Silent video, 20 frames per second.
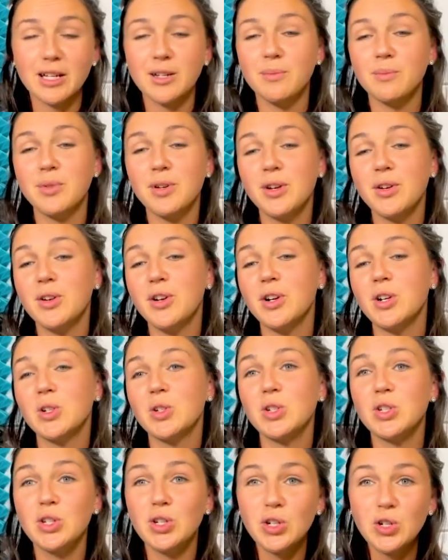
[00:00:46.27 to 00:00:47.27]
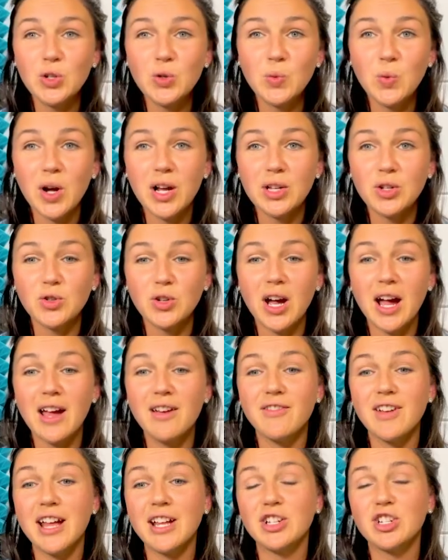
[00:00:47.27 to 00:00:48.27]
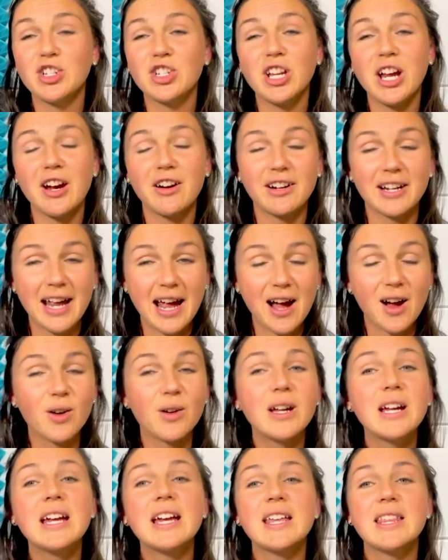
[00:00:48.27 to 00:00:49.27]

computer to OneDrive and share it out.